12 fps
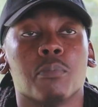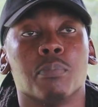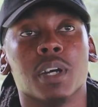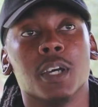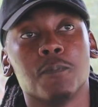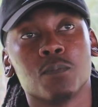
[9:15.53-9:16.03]

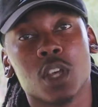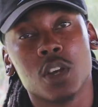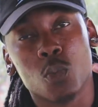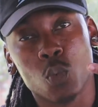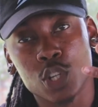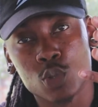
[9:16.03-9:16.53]
but
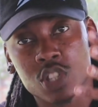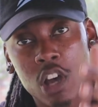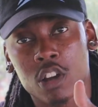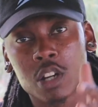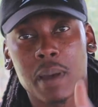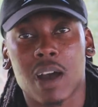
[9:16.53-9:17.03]
when you're
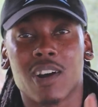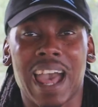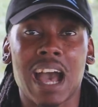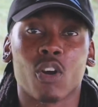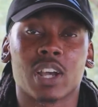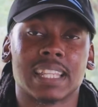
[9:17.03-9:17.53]
talking about an
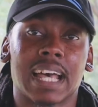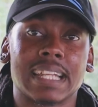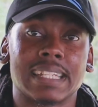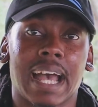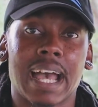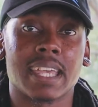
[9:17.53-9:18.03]

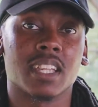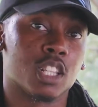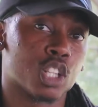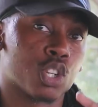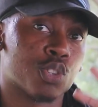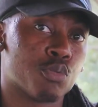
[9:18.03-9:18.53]
alkaline diet,
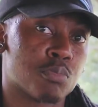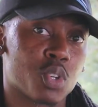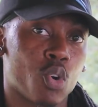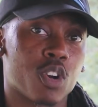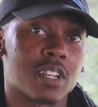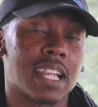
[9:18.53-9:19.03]

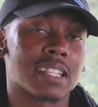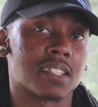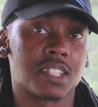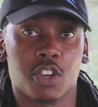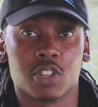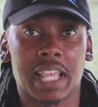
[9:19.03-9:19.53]
legumes aren't
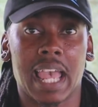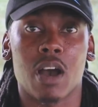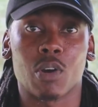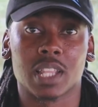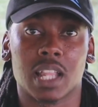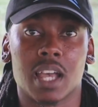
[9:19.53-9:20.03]
necessarily
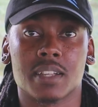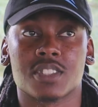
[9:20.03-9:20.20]
alkaline.